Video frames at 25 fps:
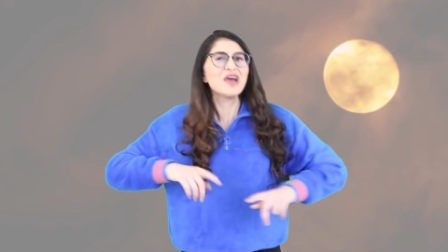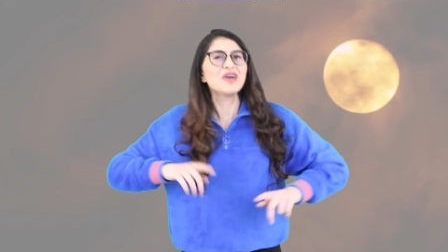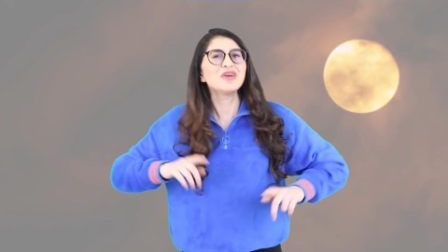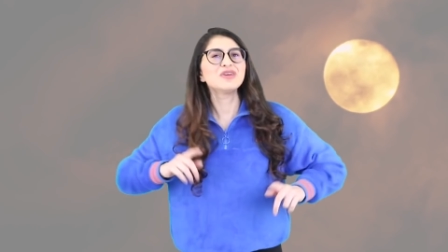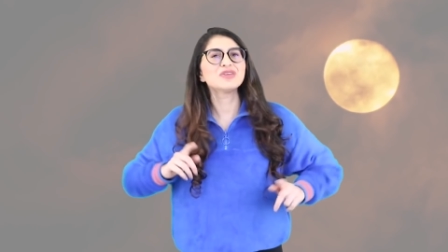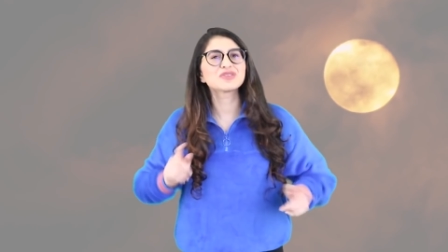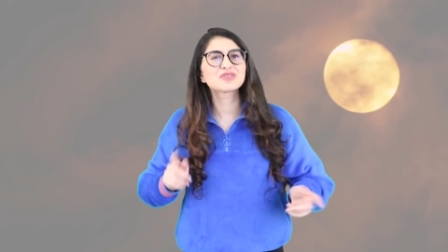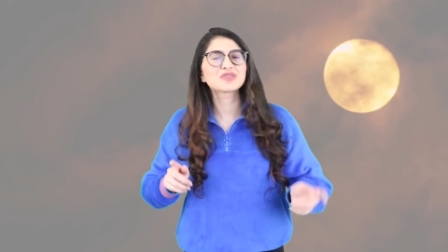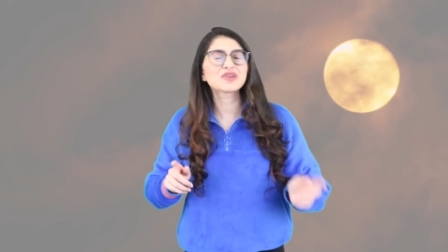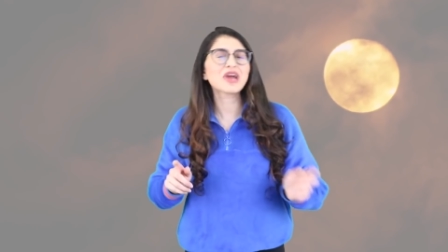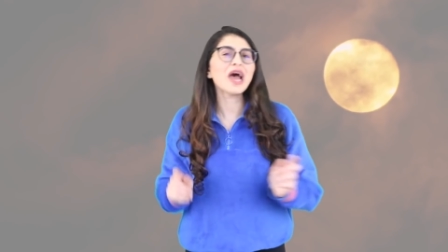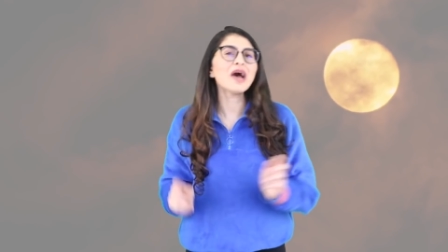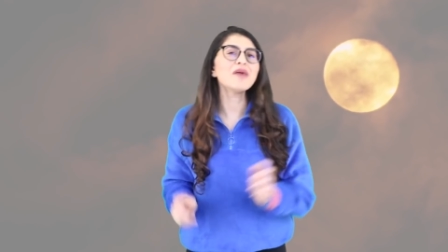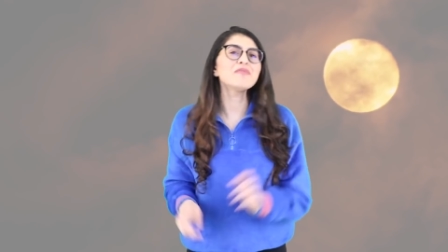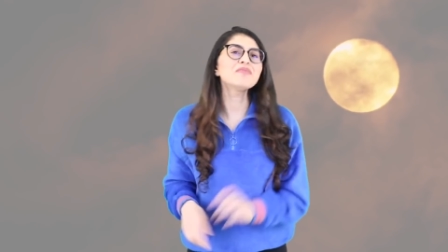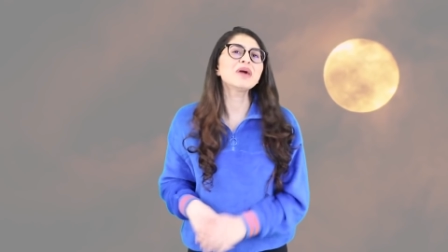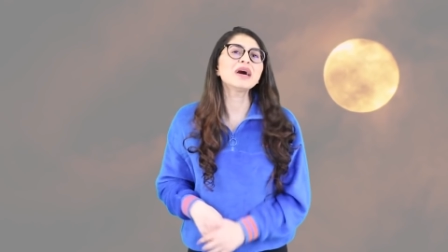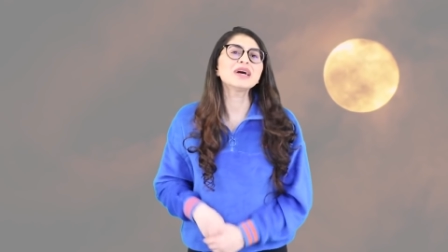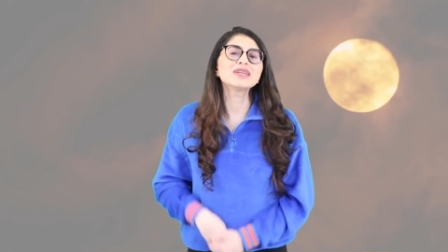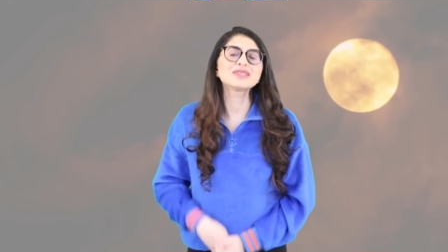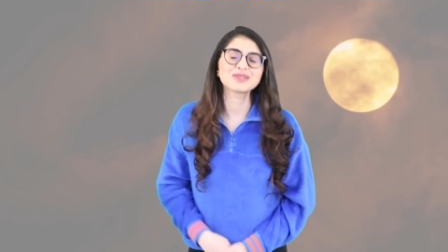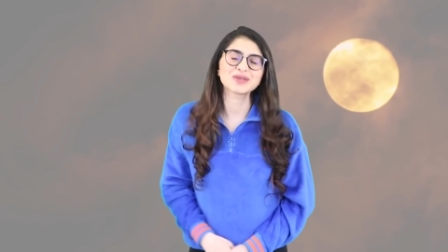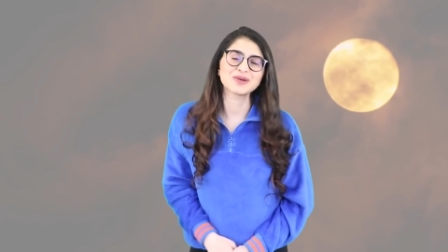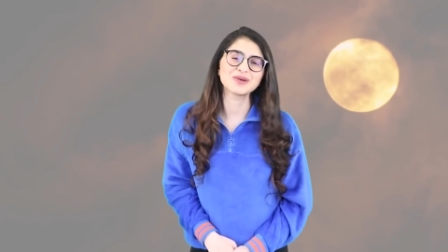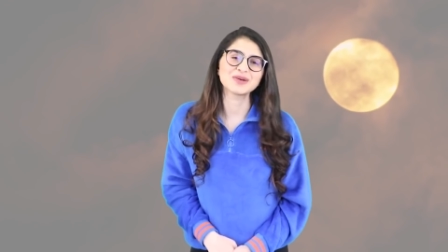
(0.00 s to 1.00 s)
whose
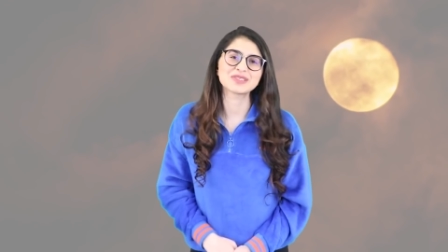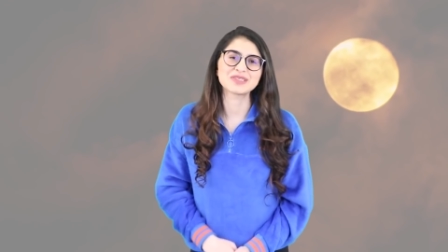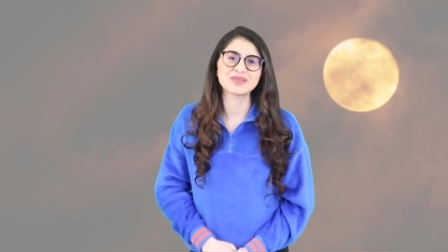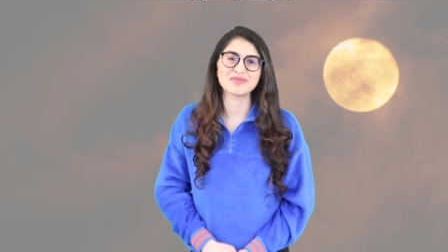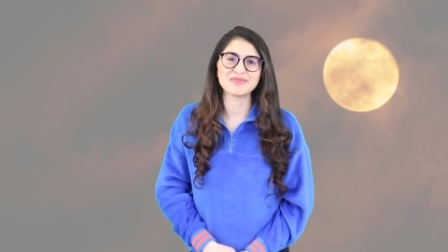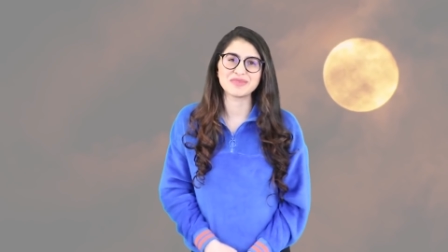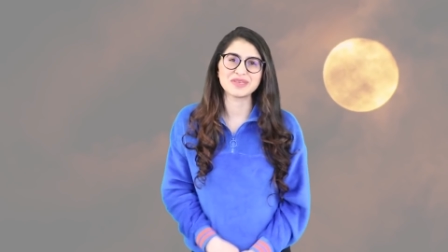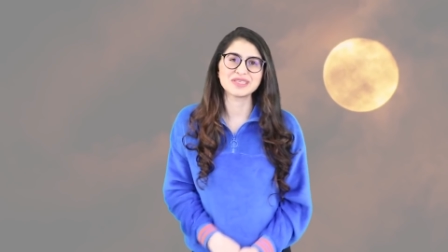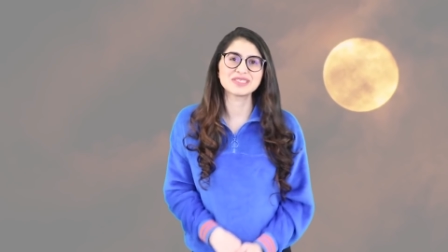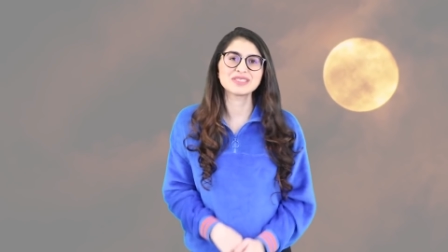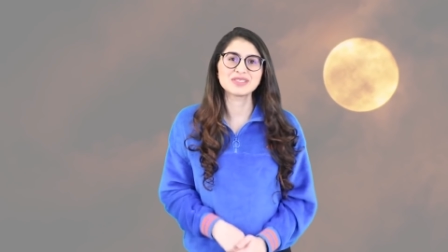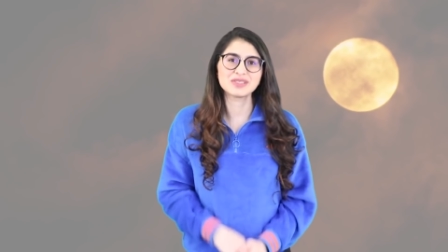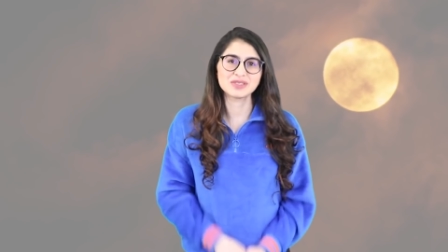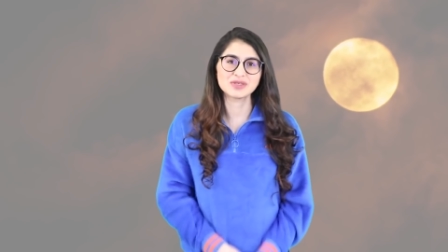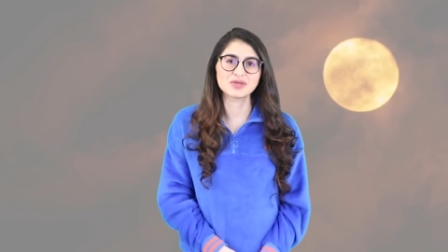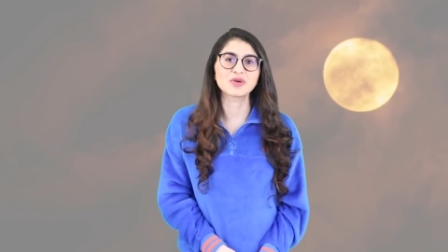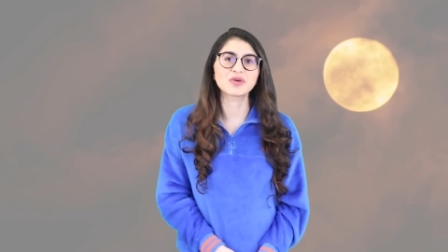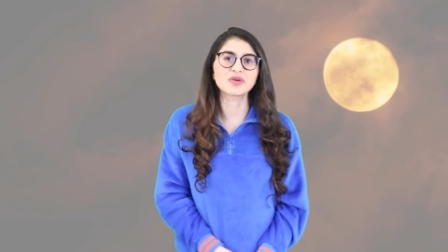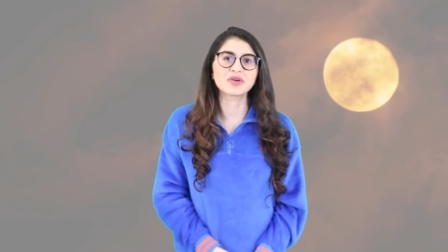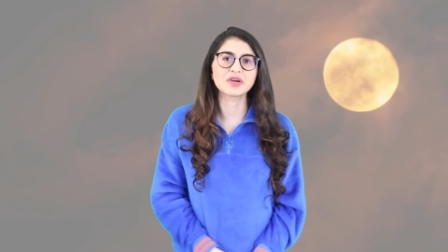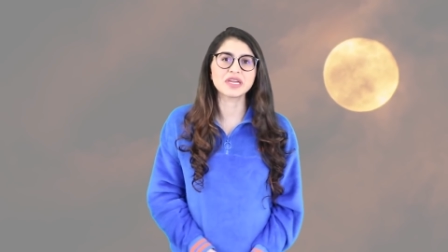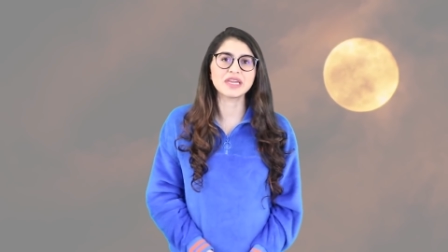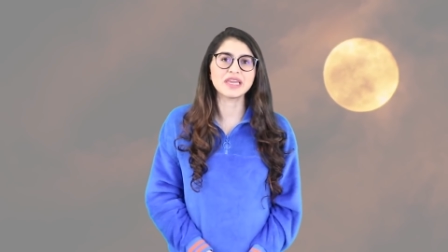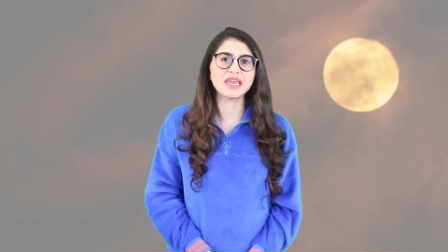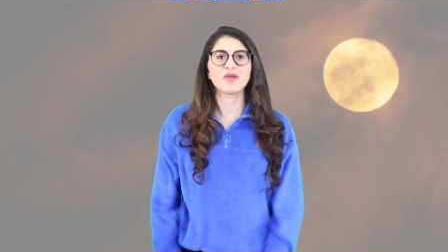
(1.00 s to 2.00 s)
grandpa told him the
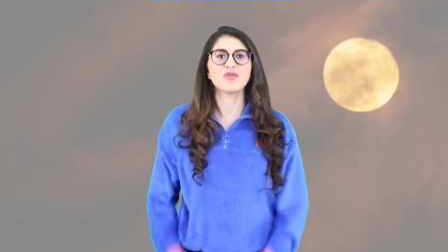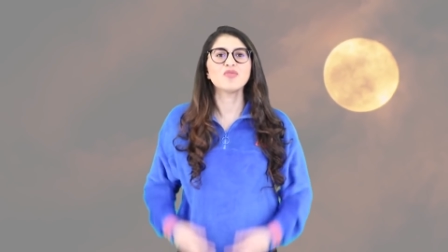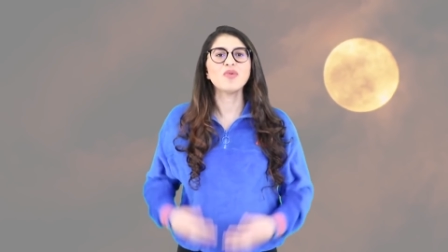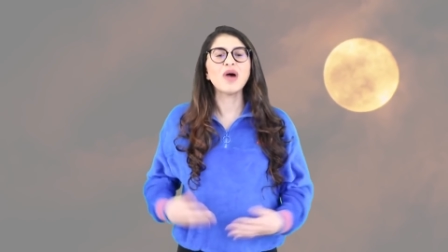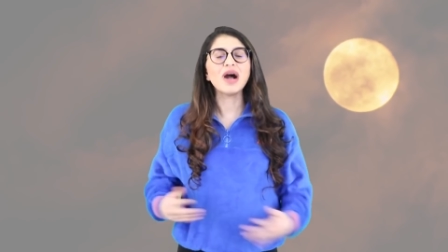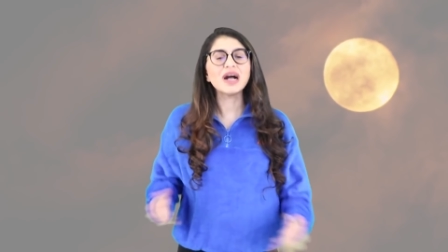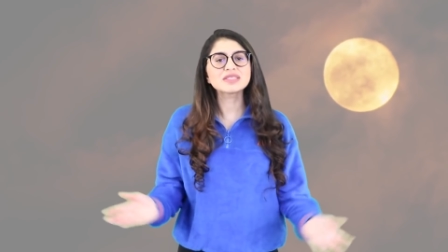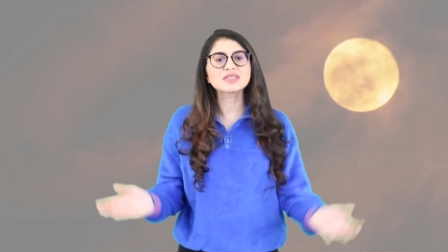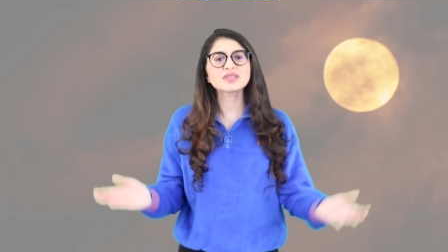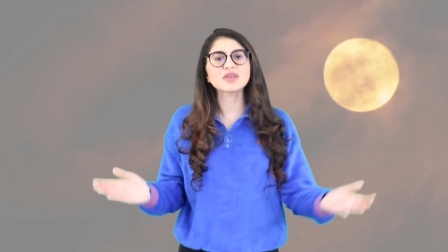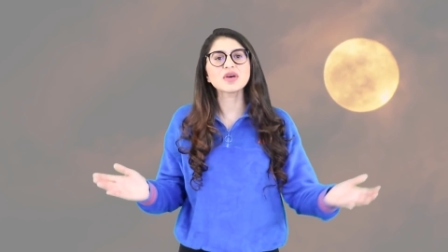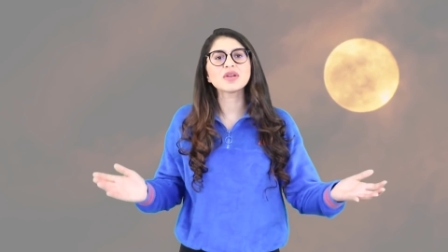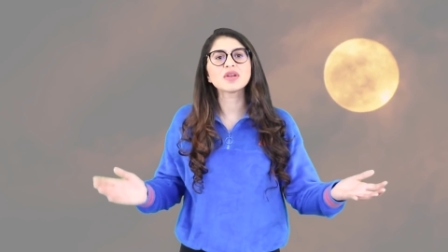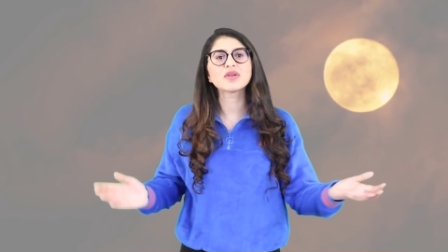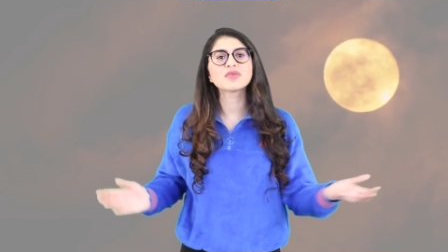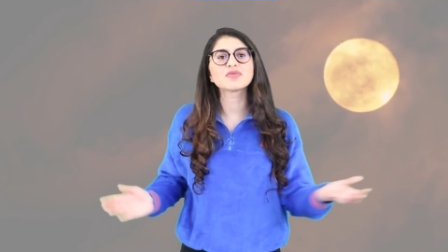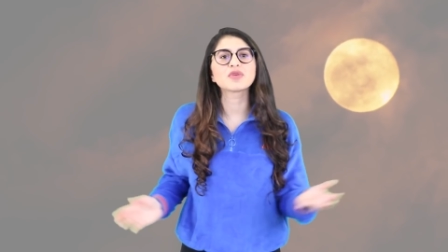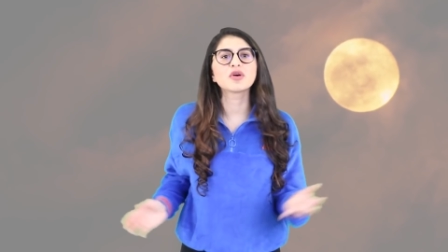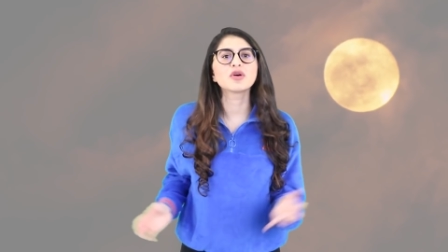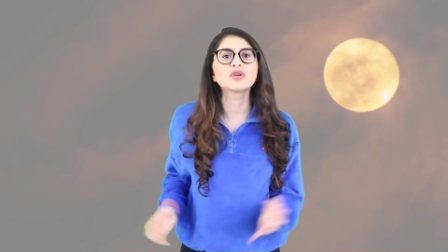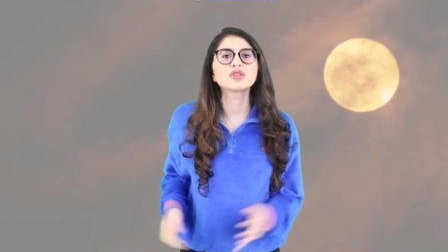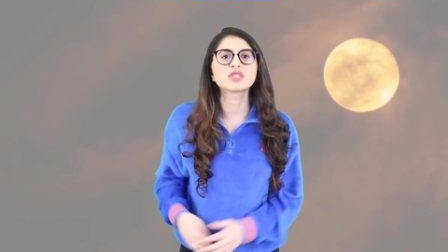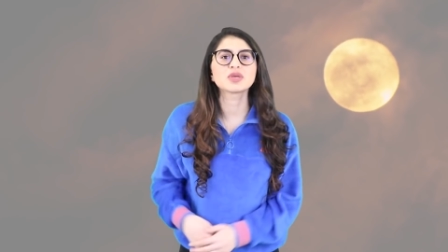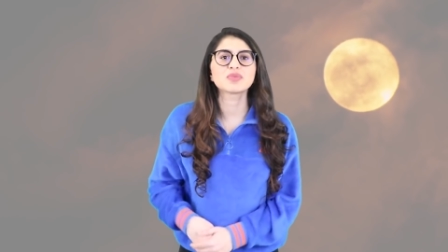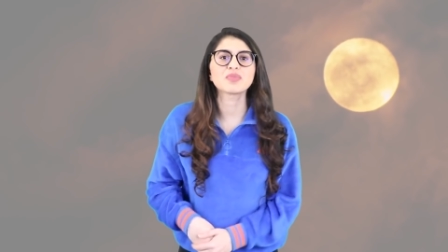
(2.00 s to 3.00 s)
story. Whilst on a
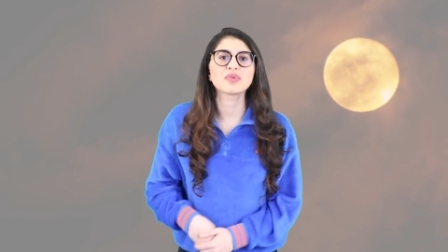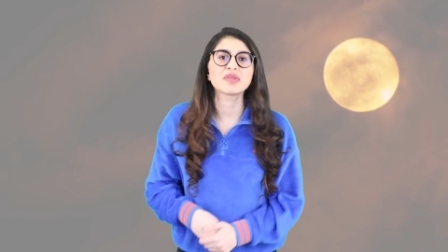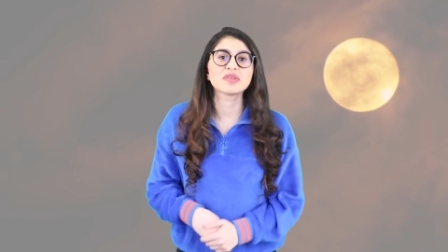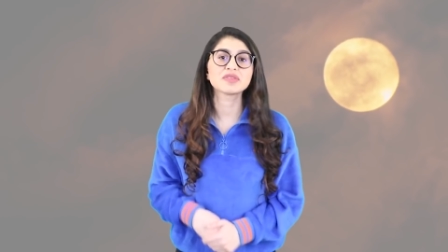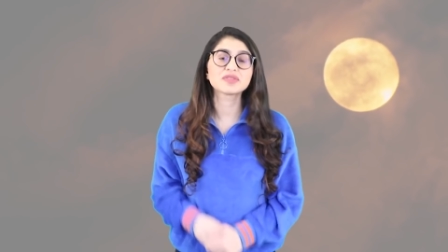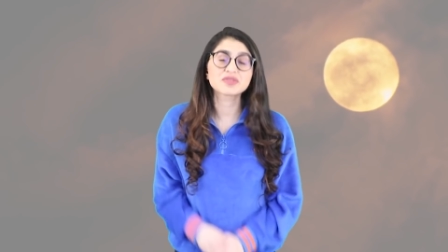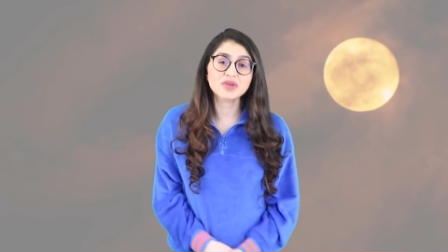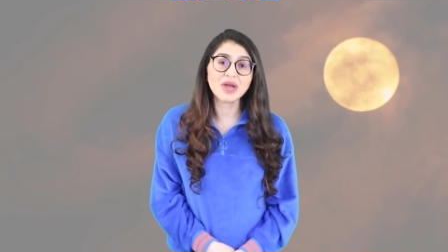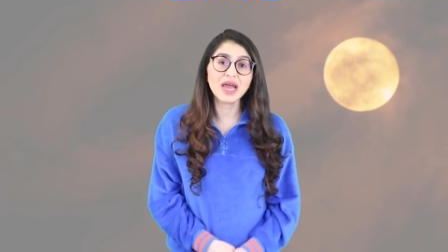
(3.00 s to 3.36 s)
road trip with his